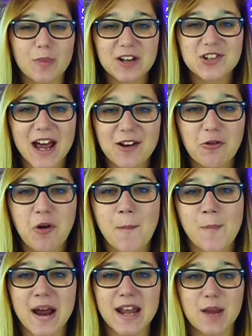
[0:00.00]
to my
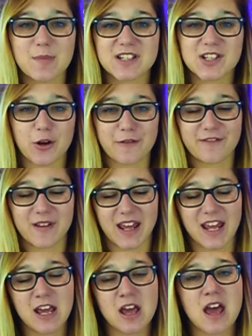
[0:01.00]
channel. My name is
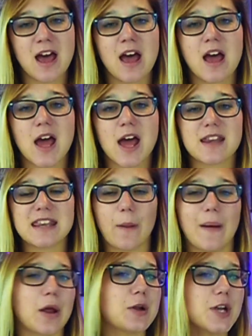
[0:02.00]
Sophie.
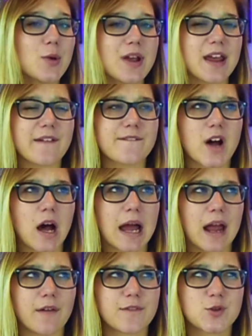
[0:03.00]
Now I don't know if
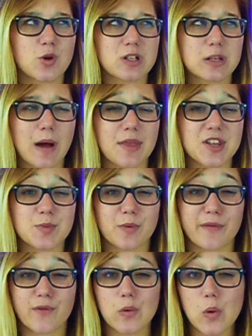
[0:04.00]
I have talked about
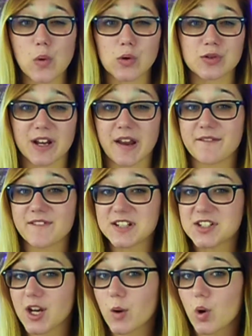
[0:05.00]
this before or done a
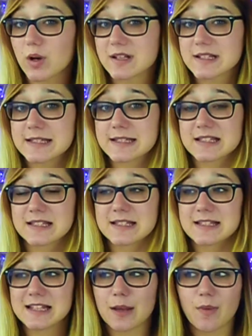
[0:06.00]
video on
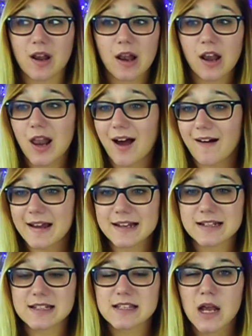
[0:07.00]
similar
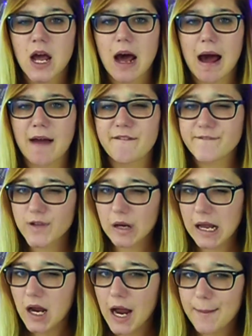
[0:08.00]
lines. I
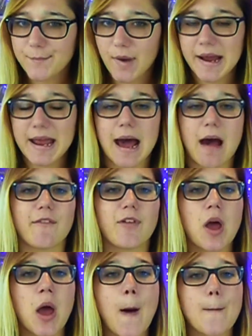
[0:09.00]
feel like I might
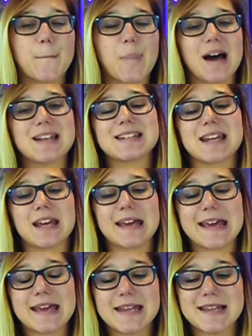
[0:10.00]
have, but
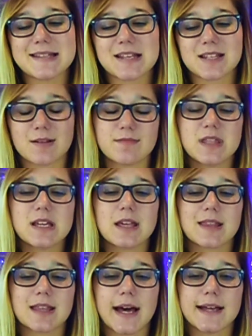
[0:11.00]
it is
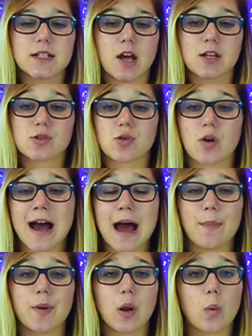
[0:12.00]
something that I saw
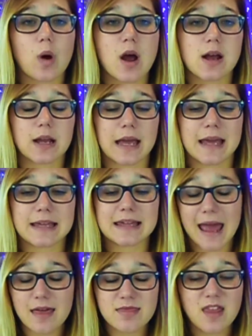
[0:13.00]
happen at work
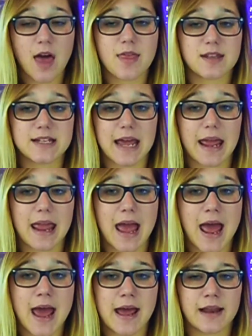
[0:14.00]
again the other
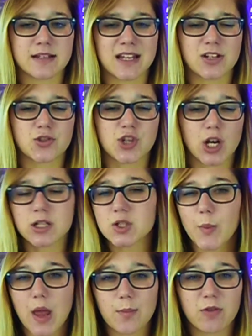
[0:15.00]
day, and it
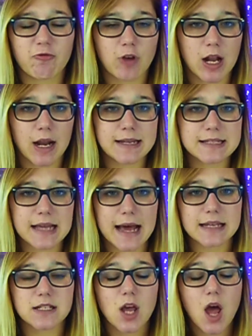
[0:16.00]
just made me realise
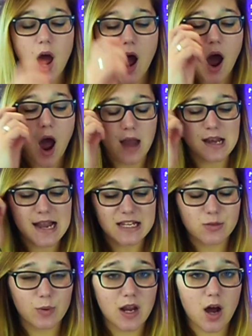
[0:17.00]
that
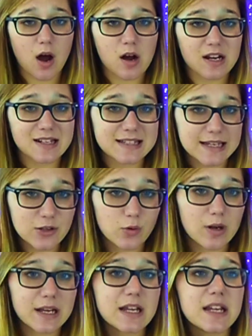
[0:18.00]
unless we are
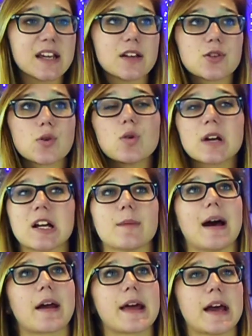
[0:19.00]
continually
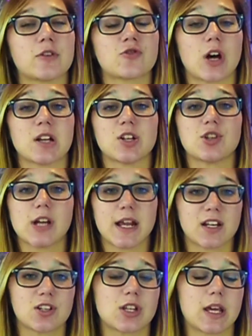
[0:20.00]
talking about it and trying to
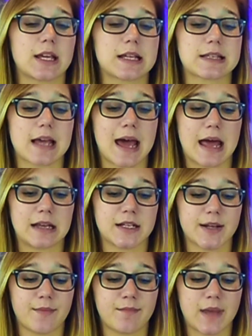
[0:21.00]
change things
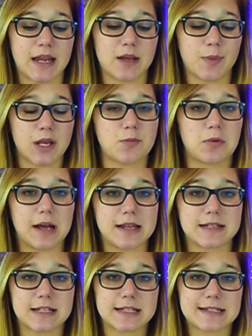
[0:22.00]
and make
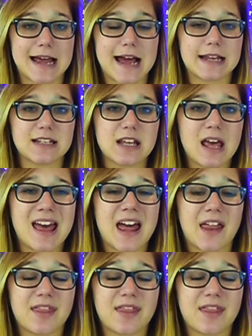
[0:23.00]
people understand,